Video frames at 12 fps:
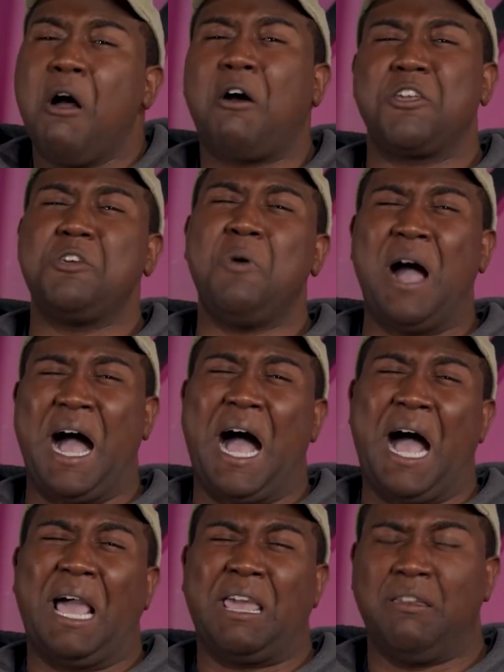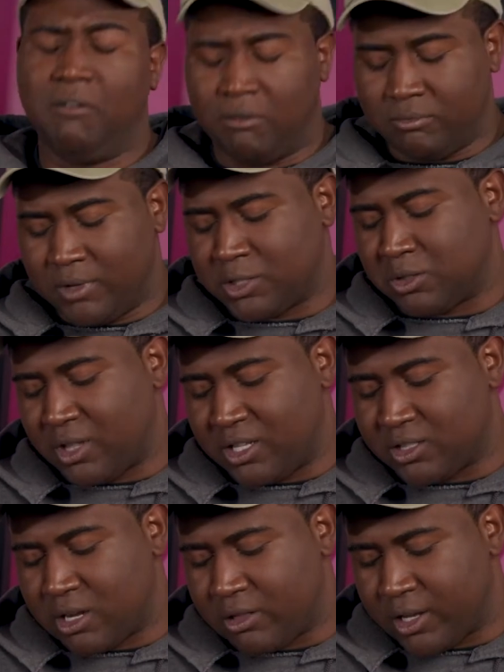are you high? That's what they
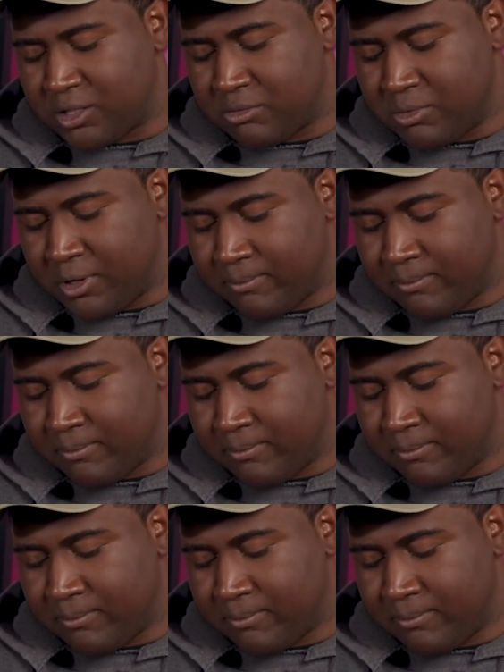sound like to me.